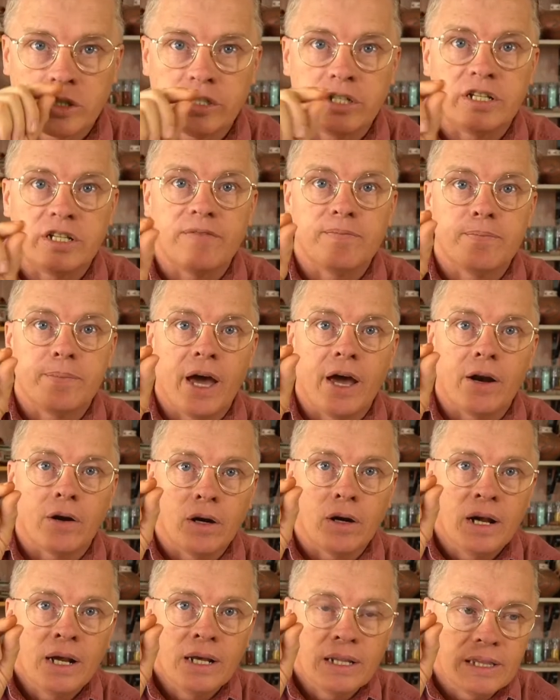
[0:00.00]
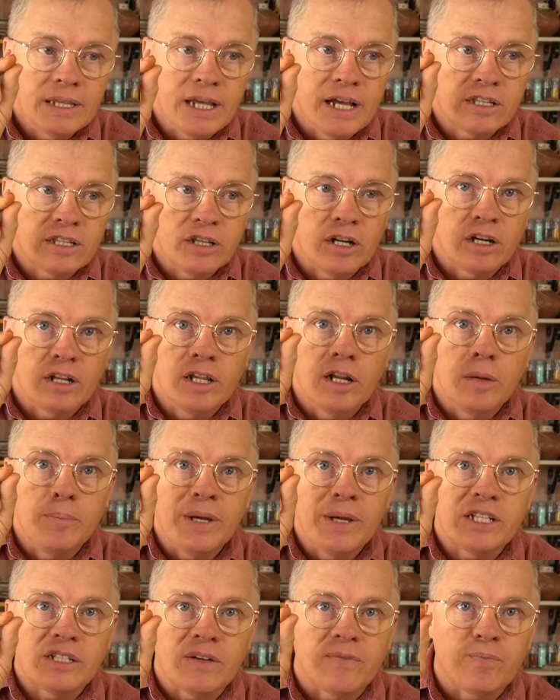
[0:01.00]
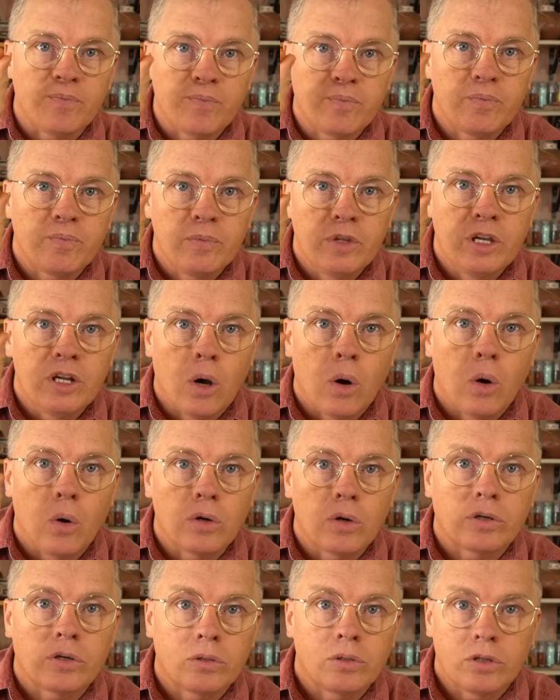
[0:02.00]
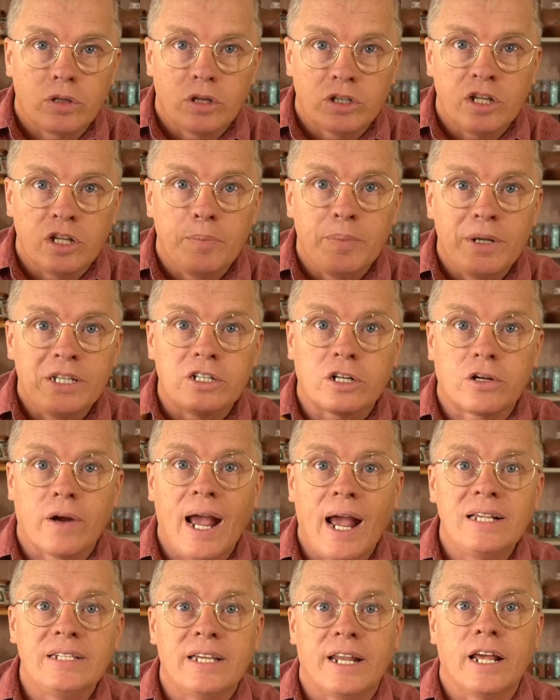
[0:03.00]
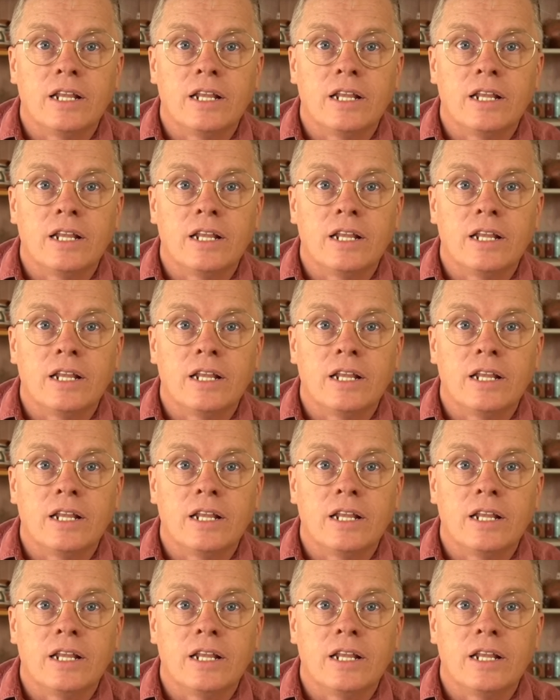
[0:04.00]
even better. It, they're little bits of, you know, there's little bits of grass in it.